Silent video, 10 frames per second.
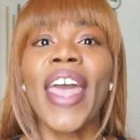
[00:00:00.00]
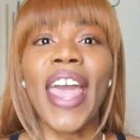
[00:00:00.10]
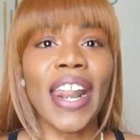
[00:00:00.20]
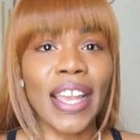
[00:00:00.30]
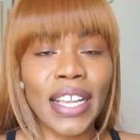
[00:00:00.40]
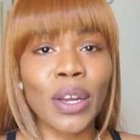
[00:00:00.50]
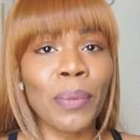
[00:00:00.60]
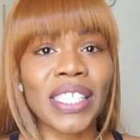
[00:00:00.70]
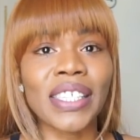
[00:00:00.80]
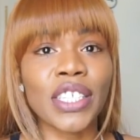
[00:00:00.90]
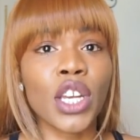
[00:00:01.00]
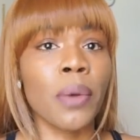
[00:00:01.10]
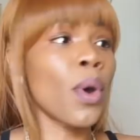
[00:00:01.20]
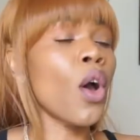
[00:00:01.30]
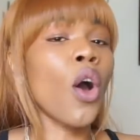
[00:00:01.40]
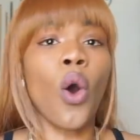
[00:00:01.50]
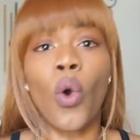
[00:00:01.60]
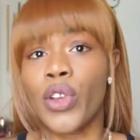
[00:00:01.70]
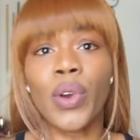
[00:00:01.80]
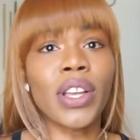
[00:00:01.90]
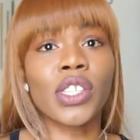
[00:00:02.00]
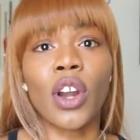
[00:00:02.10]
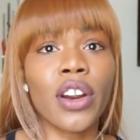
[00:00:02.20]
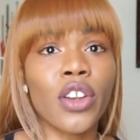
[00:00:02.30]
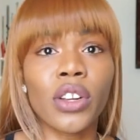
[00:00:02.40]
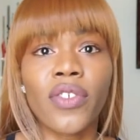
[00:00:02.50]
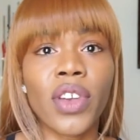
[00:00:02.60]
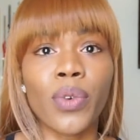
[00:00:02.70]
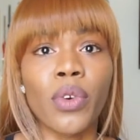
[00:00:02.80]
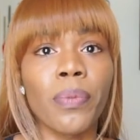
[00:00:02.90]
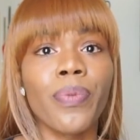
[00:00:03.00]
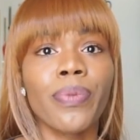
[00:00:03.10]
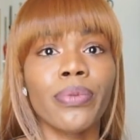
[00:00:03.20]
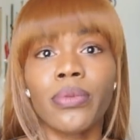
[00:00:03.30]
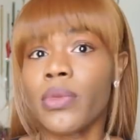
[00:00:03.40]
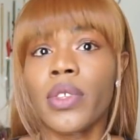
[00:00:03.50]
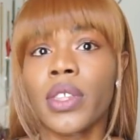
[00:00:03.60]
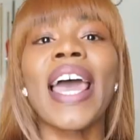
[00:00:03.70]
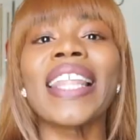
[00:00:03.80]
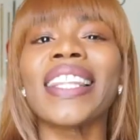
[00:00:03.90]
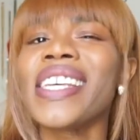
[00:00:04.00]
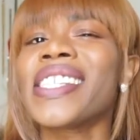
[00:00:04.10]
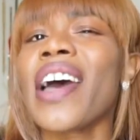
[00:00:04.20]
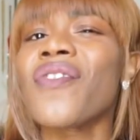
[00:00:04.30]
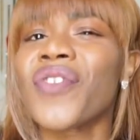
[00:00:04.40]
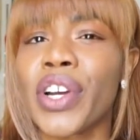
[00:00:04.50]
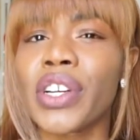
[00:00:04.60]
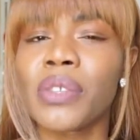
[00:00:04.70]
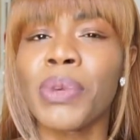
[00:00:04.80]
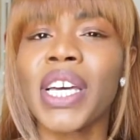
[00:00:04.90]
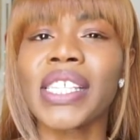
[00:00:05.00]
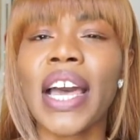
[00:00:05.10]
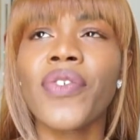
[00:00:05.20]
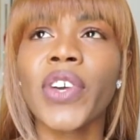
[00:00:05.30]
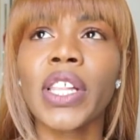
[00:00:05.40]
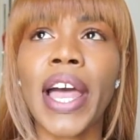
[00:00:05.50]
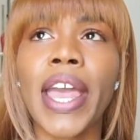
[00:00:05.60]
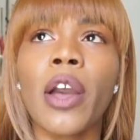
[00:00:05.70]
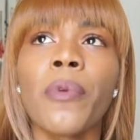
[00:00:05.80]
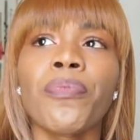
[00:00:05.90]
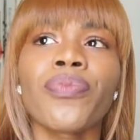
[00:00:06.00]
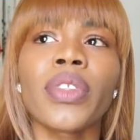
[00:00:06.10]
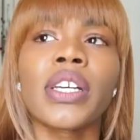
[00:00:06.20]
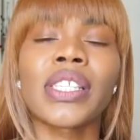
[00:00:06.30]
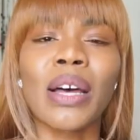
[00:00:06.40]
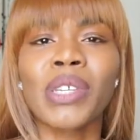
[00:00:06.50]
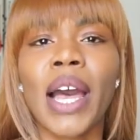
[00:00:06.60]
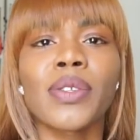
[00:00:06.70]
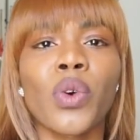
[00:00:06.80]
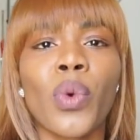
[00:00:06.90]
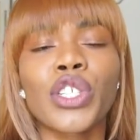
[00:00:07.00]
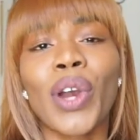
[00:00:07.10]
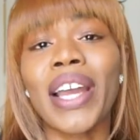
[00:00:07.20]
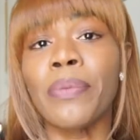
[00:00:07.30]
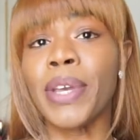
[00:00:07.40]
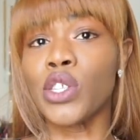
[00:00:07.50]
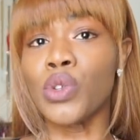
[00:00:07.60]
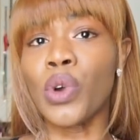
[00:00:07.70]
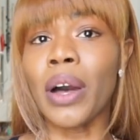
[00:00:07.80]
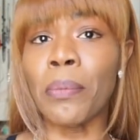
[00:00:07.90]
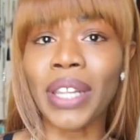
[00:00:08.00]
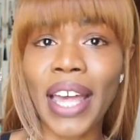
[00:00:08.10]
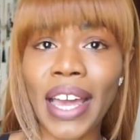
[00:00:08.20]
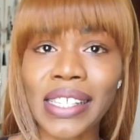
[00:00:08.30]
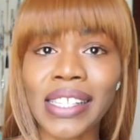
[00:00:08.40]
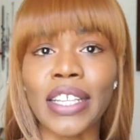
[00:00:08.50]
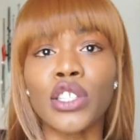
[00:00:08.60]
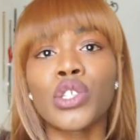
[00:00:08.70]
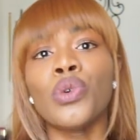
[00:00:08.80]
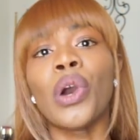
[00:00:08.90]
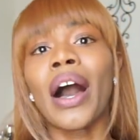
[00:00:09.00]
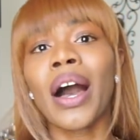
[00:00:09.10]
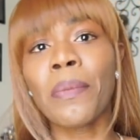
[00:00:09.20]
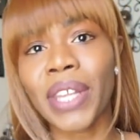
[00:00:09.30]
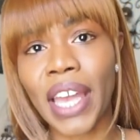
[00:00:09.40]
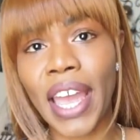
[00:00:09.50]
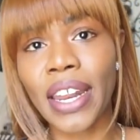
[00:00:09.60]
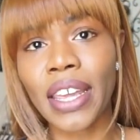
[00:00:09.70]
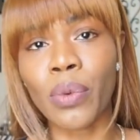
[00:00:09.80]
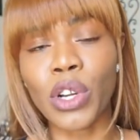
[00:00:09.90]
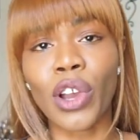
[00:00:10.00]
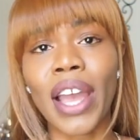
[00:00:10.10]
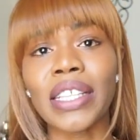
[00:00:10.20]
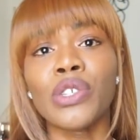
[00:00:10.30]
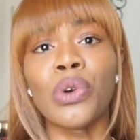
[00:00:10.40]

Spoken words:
and get your butt to the gym. Or you can start in your living room, at least at first, because I feel like sometimes when we're trying to be too complex and too complicated, we're trying to